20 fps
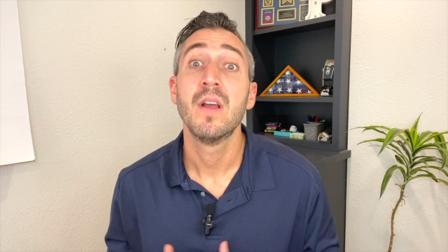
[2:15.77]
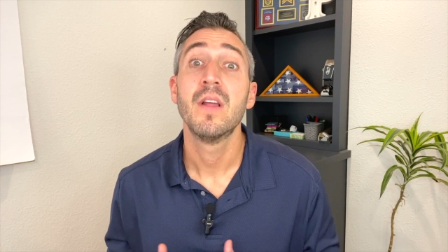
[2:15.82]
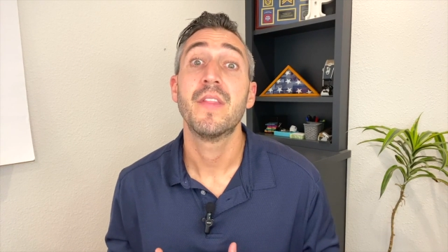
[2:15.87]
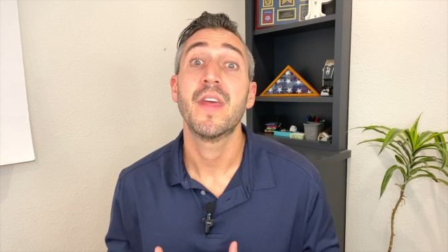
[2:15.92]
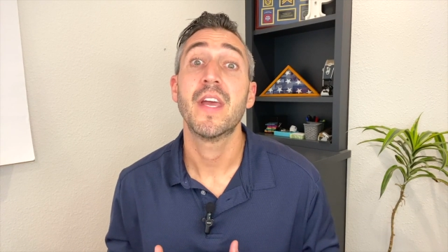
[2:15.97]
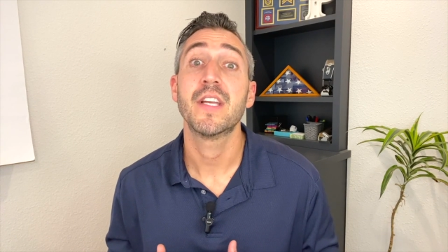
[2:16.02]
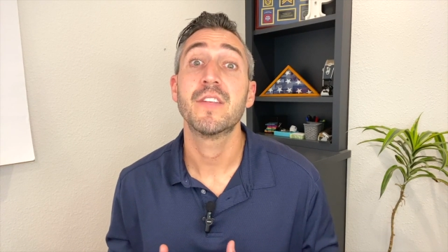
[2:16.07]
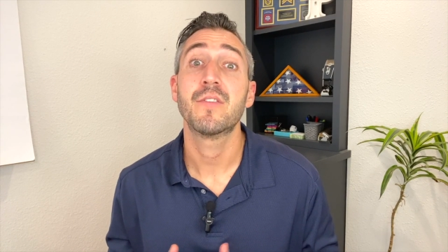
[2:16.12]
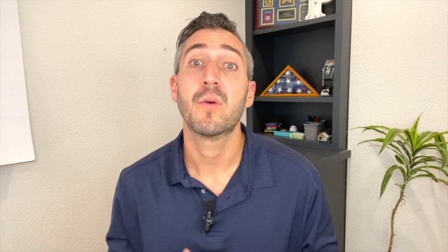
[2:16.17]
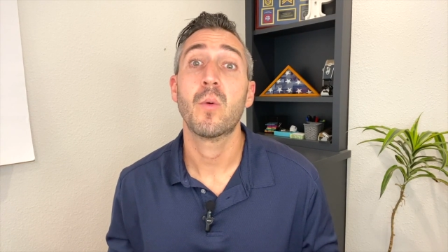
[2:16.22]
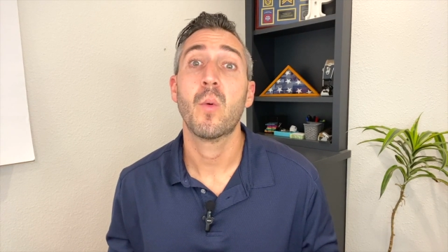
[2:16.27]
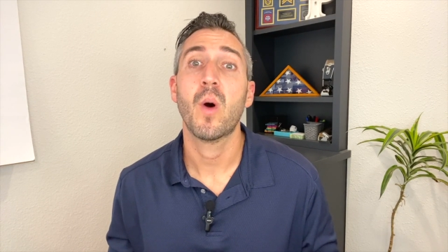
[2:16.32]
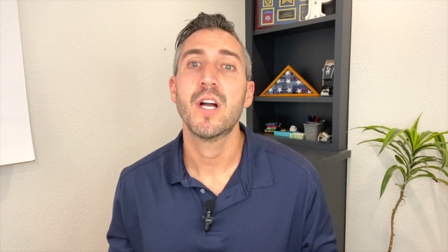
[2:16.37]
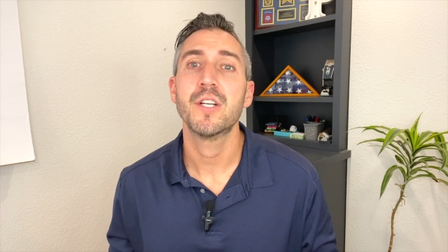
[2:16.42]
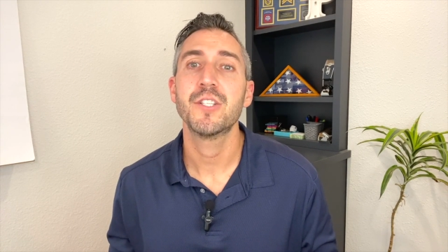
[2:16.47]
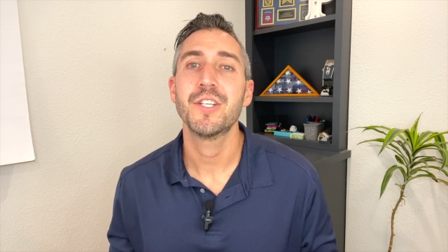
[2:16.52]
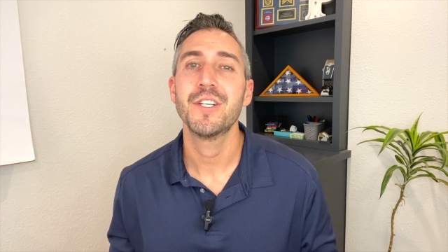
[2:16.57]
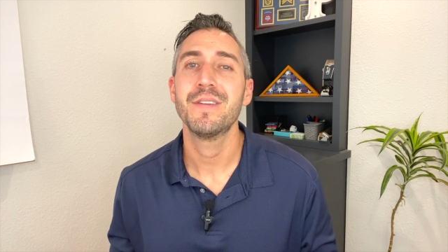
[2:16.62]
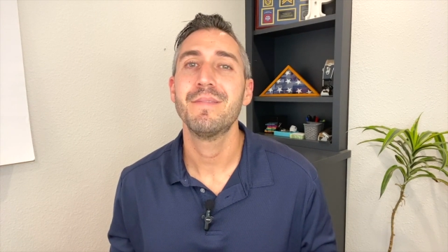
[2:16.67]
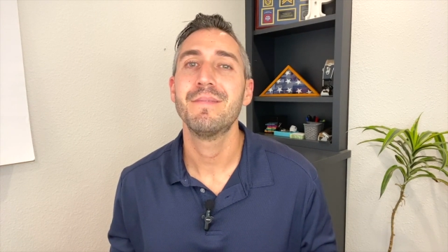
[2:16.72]
Thanks for
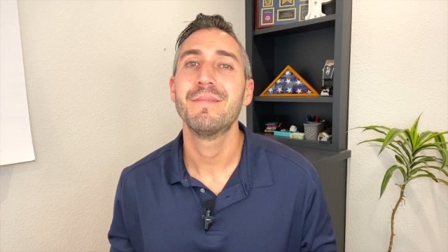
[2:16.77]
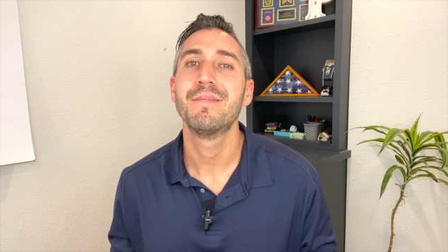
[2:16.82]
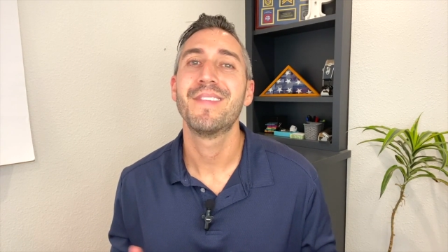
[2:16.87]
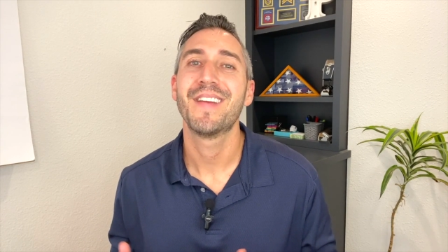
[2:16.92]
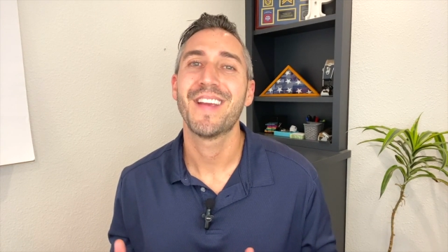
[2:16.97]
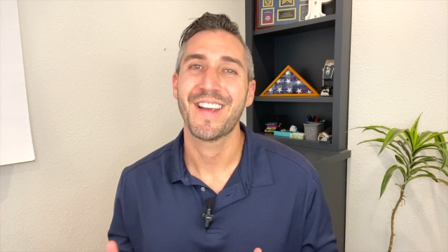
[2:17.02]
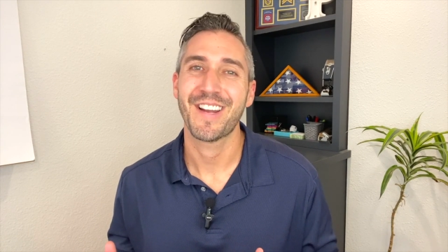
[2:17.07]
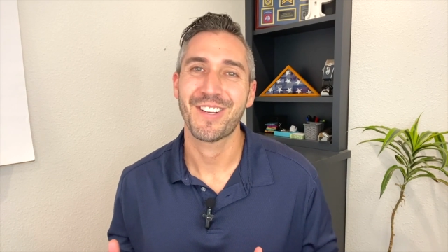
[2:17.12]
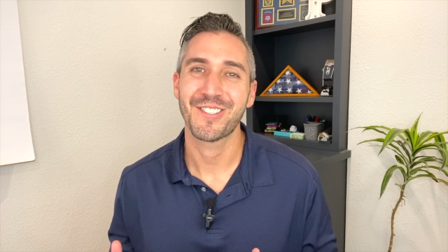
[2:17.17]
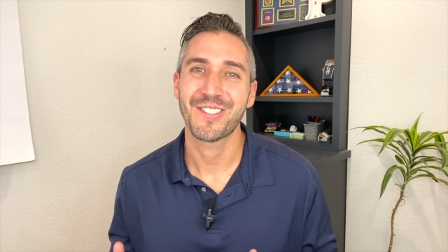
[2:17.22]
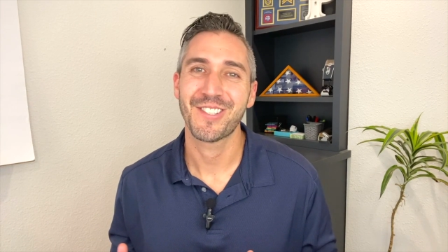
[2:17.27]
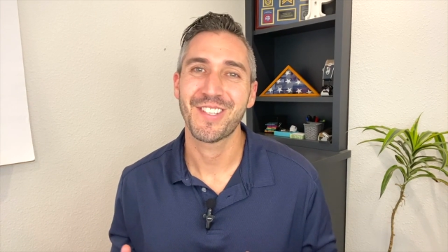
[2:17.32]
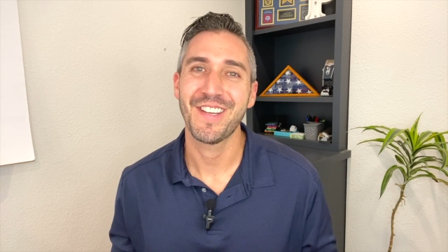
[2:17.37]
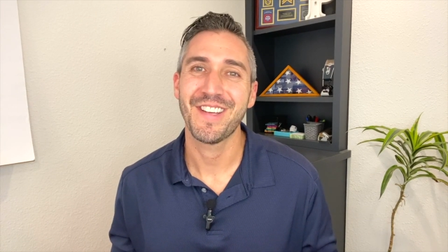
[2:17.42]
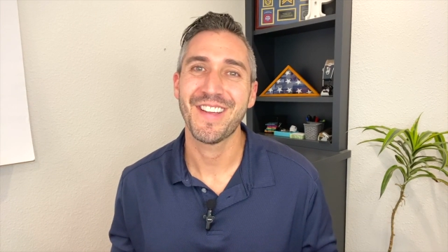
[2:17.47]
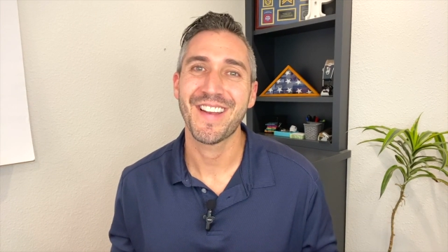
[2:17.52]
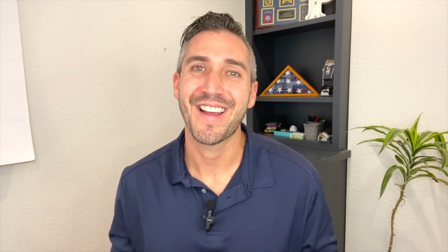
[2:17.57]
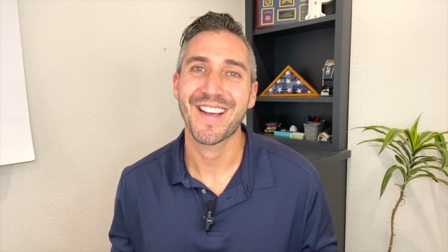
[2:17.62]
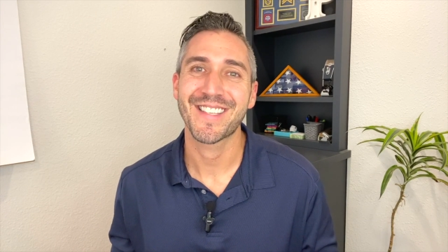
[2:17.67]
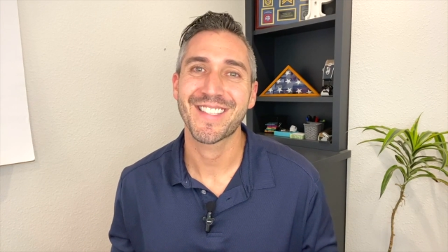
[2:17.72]
watching, and I'll see
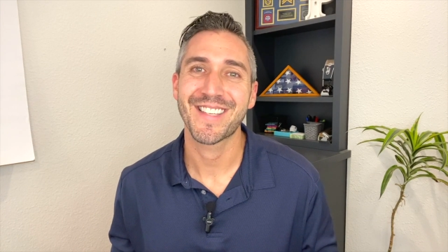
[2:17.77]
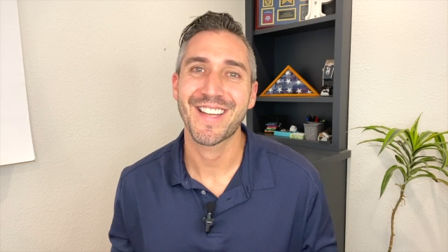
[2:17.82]
you next